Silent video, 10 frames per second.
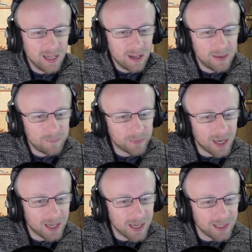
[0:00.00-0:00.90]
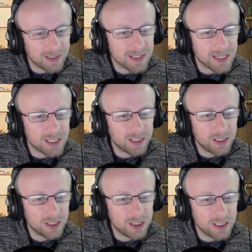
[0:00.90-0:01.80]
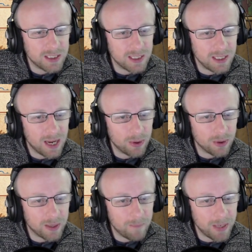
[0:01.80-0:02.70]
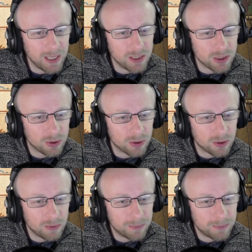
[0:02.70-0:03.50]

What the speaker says: I like this, actually, because you can see how I got campaign score,